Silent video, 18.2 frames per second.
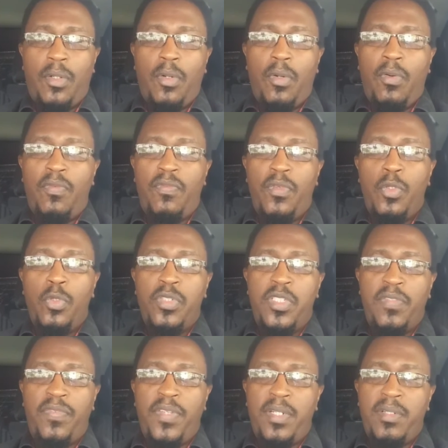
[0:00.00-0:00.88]
of
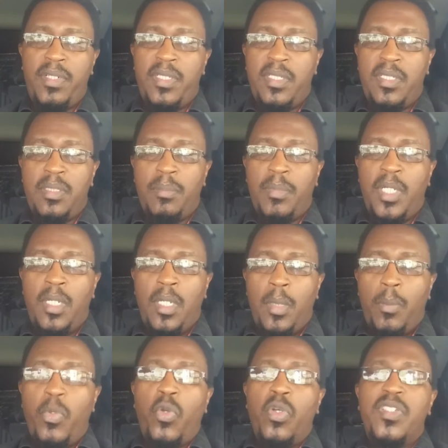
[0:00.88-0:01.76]
Luciferianism,
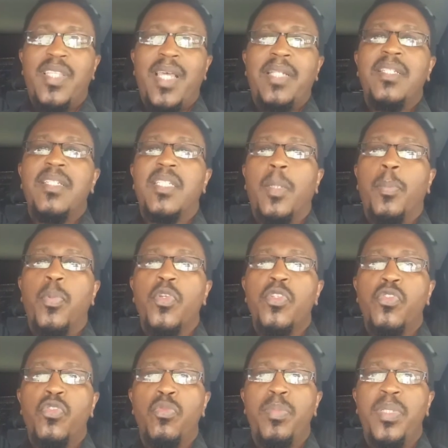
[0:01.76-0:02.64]
because that is
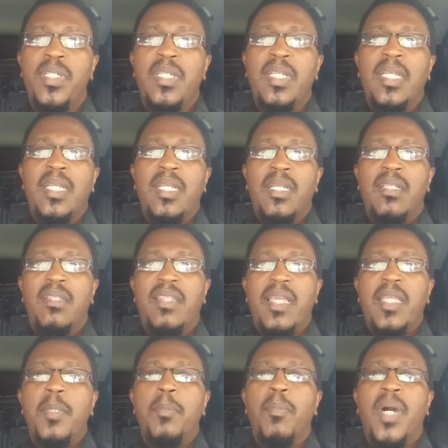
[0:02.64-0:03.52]
supposed to be
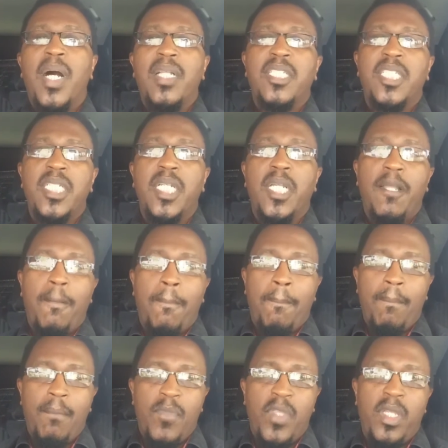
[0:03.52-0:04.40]
the emerging,
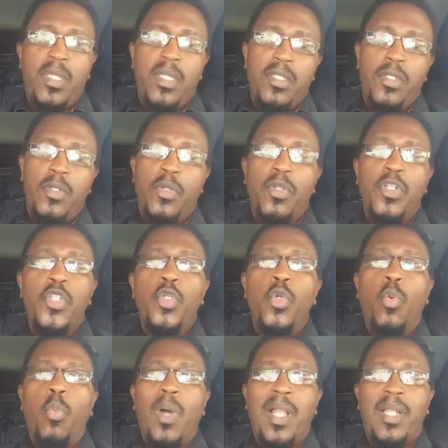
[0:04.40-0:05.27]

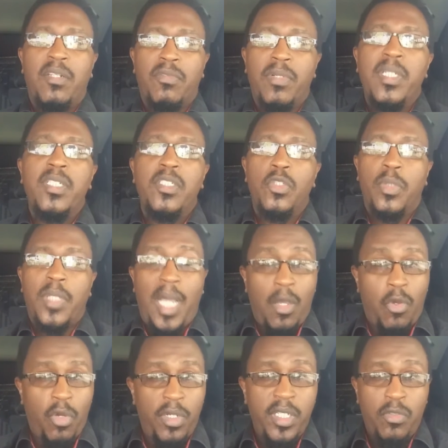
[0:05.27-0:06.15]
new world religion,
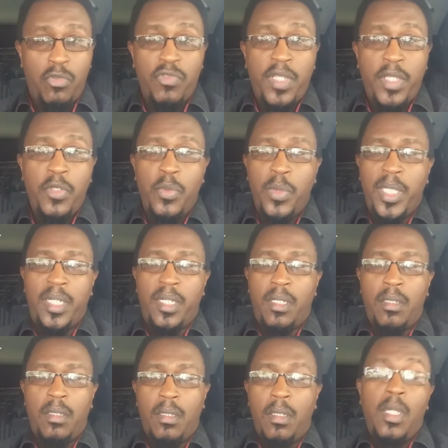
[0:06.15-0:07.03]
according to the UN.
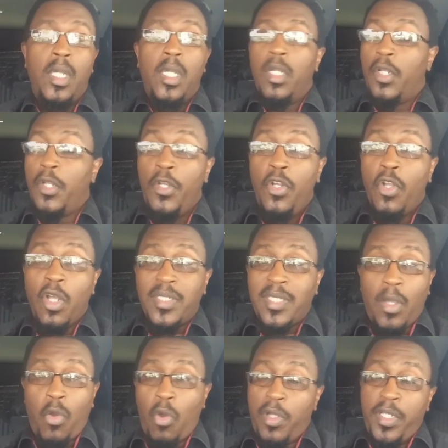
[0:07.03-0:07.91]
Not
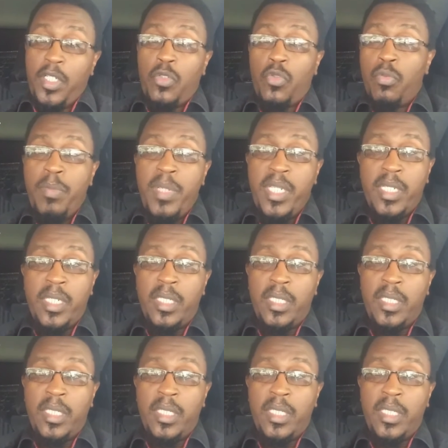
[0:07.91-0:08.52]
according to me.